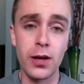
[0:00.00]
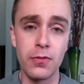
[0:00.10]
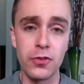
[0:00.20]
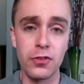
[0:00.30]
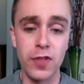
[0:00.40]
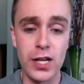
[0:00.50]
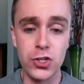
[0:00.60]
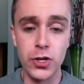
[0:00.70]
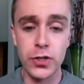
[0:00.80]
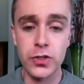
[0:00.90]
for the
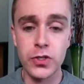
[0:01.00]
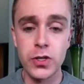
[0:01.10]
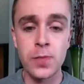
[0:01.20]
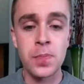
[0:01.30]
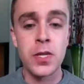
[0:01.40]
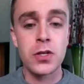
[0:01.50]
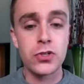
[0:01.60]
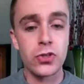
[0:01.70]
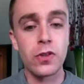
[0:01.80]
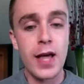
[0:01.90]
flashcards.
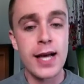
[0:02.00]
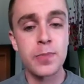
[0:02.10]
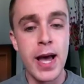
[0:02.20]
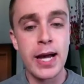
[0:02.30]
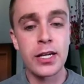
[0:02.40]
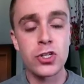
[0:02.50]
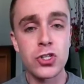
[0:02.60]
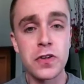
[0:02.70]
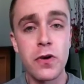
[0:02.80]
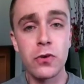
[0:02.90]
So the last package
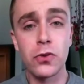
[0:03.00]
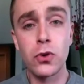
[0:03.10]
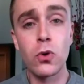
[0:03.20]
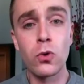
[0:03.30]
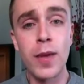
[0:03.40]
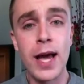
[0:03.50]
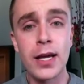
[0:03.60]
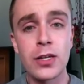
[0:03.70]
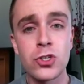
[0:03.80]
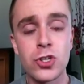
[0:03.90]
is called the Gold
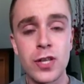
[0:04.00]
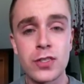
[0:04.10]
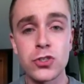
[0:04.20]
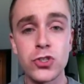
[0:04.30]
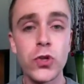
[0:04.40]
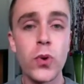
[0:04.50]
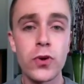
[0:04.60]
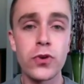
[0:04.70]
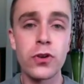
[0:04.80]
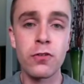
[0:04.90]
Package, and that's a
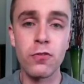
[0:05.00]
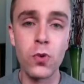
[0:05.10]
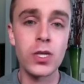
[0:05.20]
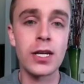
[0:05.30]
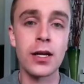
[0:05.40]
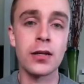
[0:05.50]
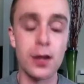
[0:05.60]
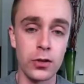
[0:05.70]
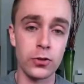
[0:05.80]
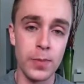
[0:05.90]

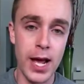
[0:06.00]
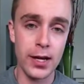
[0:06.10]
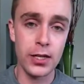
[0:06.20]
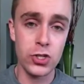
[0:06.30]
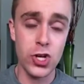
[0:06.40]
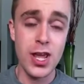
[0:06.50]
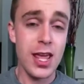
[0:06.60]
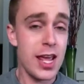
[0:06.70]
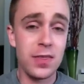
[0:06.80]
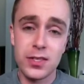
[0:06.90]
$249 package.
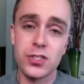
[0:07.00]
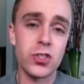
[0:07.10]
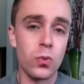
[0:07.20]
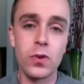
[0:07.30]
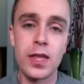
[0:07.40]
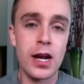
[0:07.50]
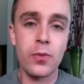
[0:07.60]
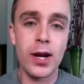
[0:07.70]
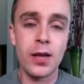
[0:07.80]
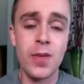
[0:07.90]
And this is the one that I
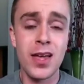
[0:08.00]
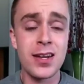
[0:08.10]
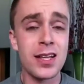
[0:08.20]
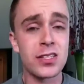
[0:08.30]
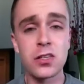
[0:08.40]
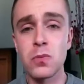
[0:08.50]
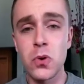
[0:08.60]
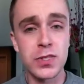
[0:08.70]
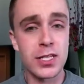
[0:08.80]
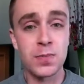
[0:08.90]
recommend. It's the
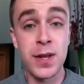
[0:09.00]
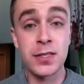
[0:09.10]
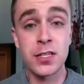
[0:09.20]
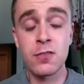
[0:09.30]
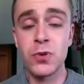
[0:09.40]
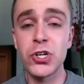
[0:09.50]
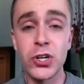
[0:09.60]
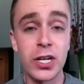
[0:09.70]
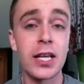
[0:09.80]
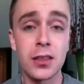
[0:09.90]
most expensive, but you're
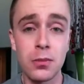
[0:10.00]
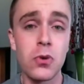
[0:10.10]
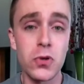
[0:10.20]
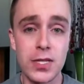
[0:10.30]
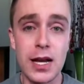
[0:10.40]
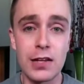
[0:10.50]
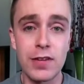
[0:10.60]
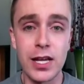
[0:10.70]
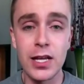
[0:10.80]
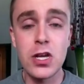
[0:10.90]
going to get the most out of
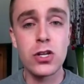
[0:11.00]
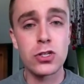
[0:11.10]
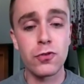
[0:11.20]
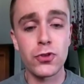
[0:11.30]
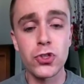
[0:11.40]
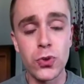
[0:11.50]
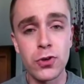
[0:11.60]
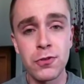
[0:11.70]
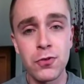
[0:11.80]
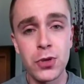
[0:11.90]
it. So for
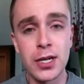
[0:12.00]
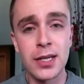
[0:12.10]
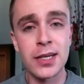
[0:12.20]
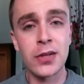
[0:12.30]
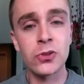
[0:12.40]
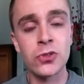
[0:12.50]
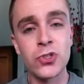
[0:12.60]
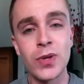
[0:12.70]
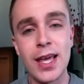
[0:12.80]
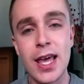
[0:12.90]
$249,
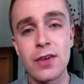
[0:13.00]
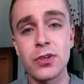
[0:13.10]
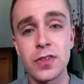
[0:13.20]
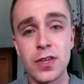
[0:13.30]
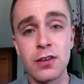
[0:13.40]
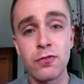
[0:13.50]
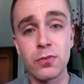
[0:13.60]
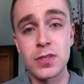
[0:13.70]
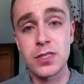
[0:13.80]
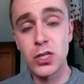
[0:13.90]
you get everything from
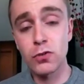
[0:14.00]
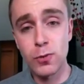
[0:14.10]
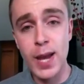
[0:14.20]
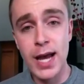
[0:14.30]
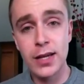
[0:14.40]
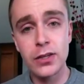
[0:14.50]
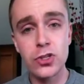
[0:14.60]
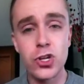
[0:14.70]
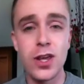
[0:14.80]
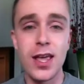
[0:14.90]
the Silver
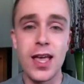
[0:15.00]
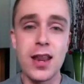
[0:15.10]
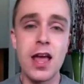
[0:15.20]
Package and